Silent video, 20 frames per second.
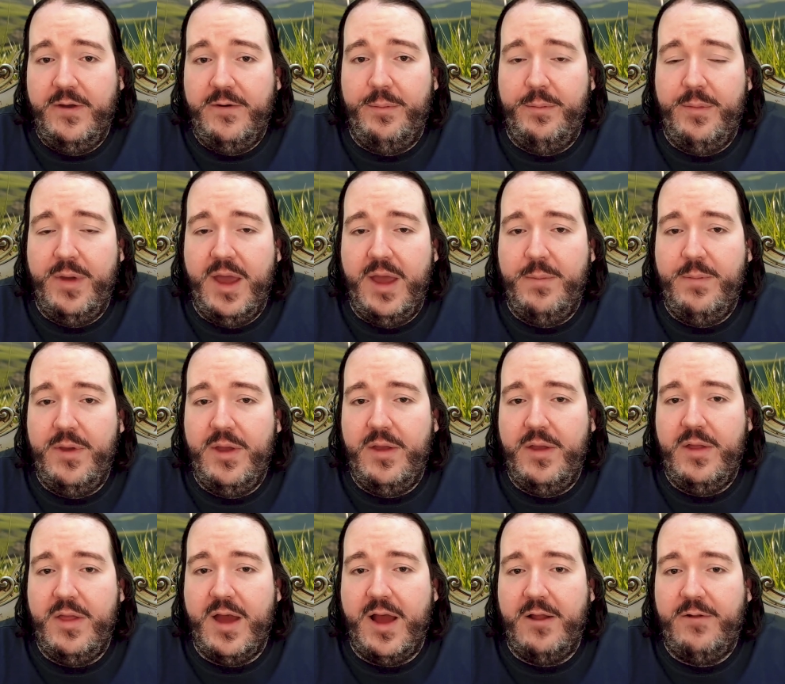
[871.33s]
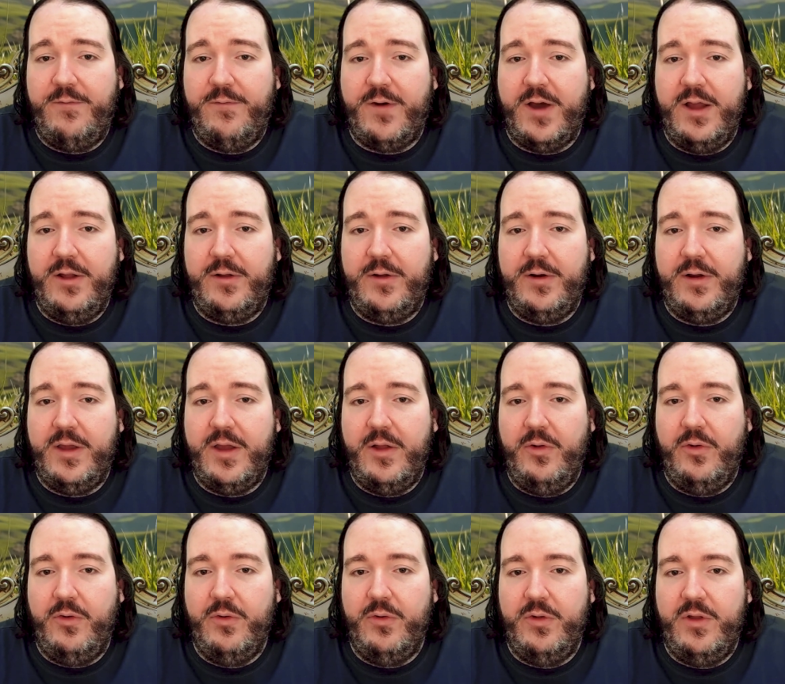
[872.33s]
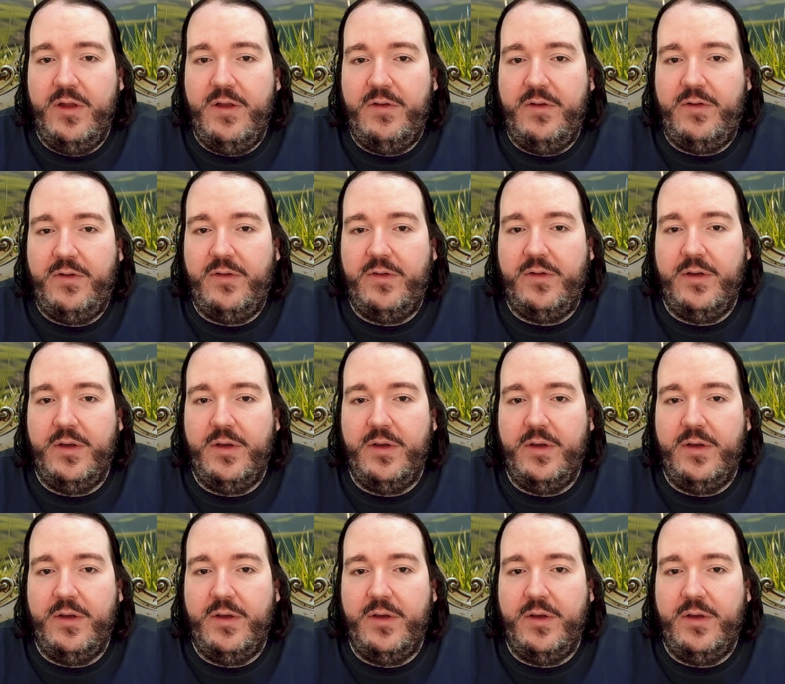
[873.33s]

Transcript: maybe that fighter can do this